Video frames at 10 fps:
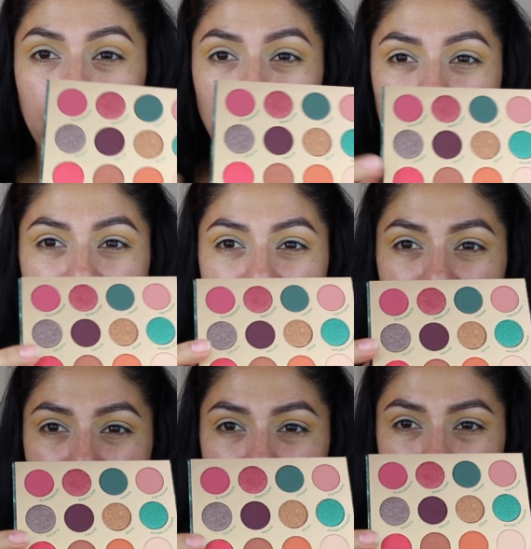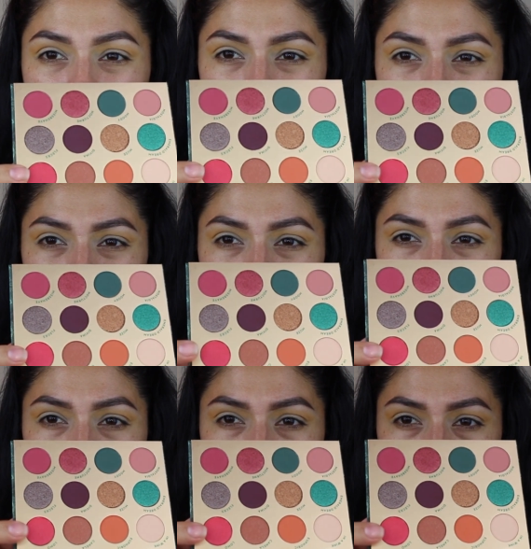I'm going to take this pink right
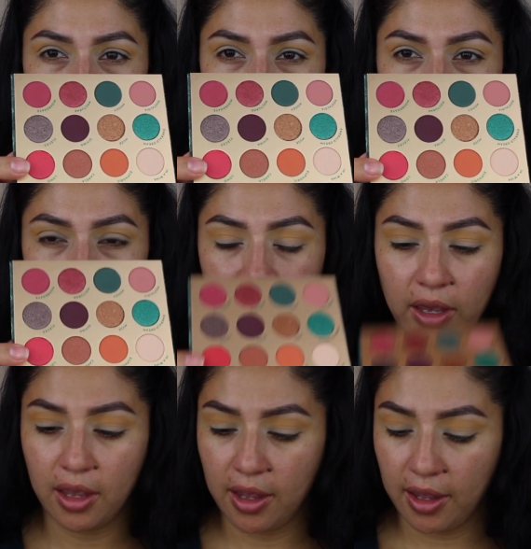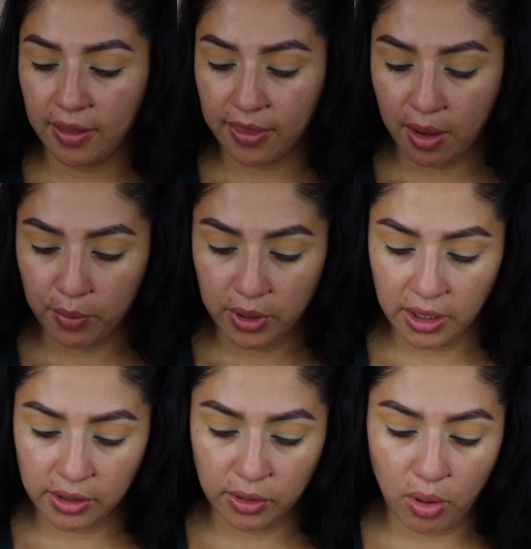here. And that one
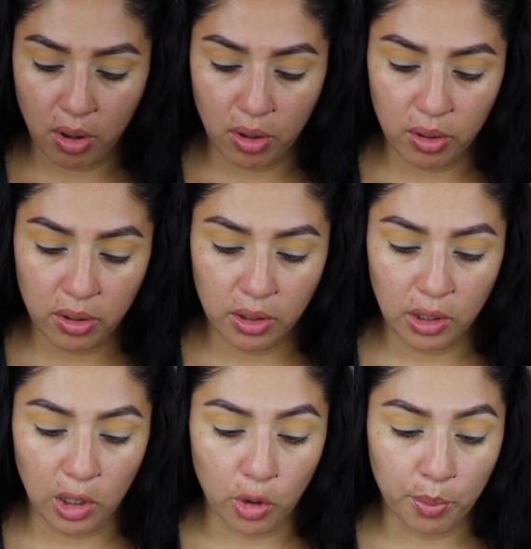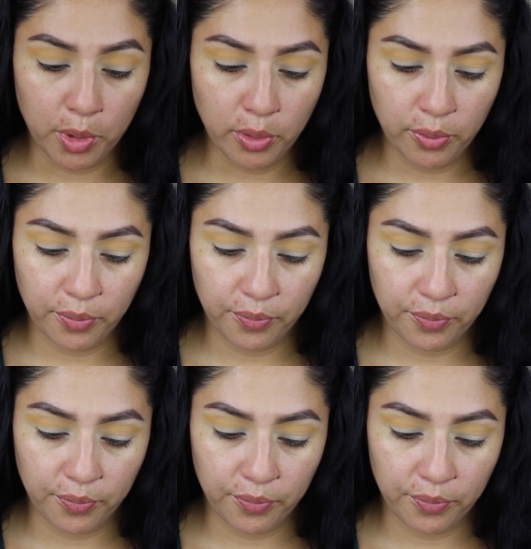is called Lomo.